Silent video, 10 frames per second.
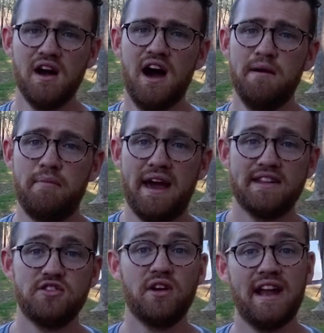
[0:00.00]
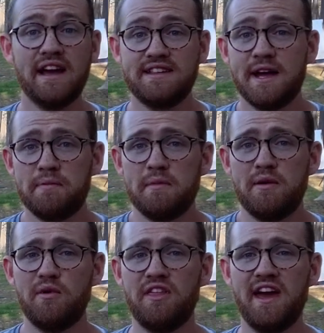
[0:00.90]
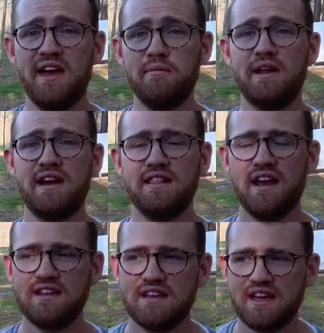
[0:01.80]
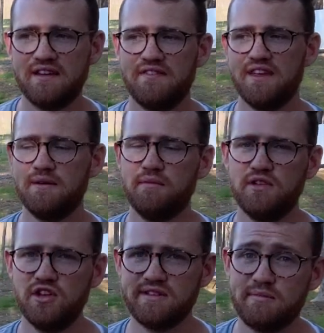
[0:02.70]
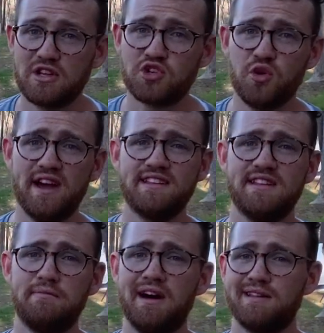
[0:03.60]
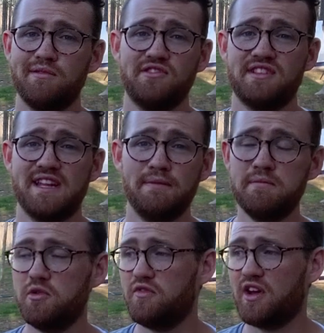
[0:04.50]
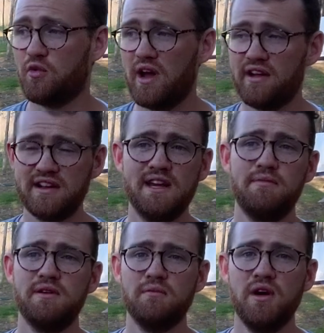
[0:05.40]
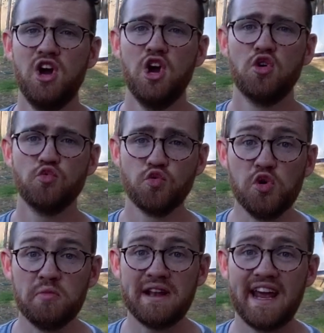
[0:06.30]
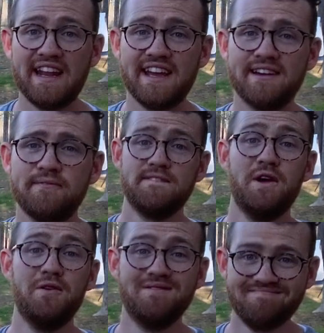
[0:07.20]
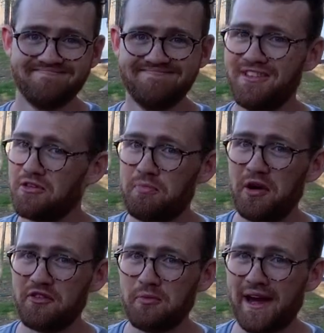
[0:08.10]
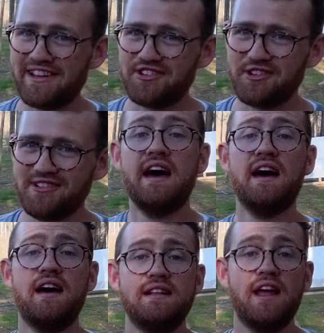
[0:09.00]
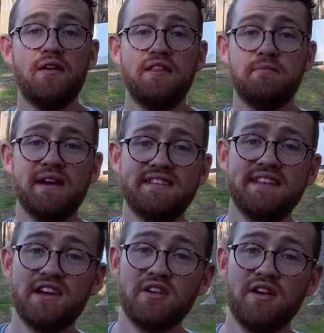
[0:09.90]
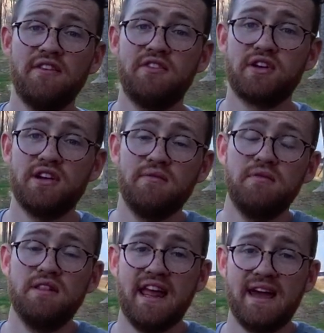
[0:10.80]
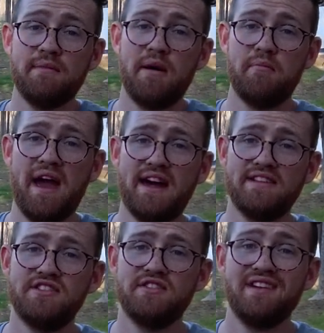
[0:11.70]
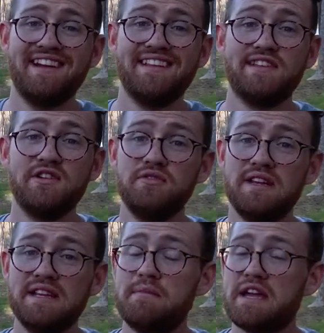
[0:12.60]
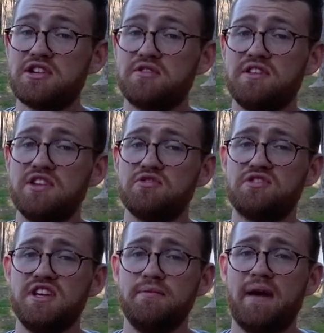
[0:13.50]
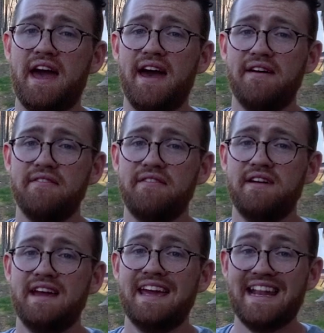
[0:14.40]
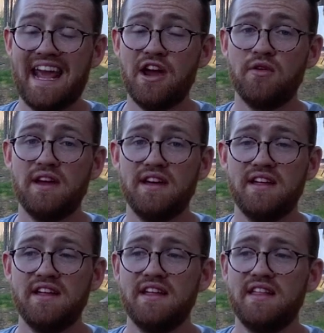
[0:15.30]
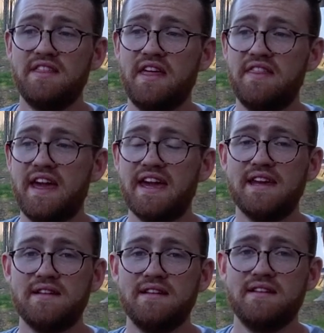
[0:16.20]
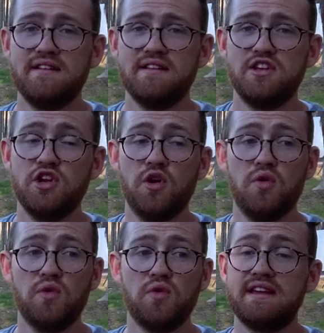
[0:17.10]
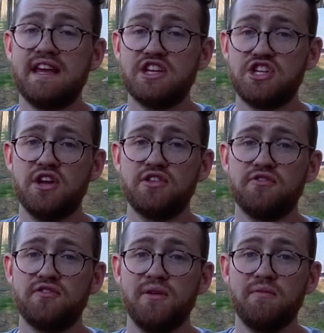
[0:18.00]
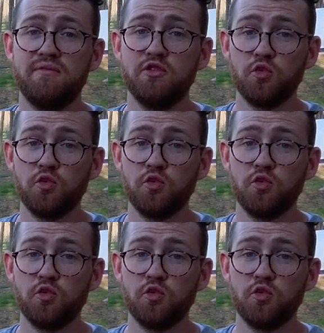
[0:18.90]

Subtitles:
on pasture. And I supplement with hay, but I like to give them, you know, as much grass as possible. Just keep them moving around, keep them ruminating. So another point for pasture. Now, the big zinger if you're going to lamb on pasture is you need to make sure that your sheep have an area that they can, you know, get shelter from the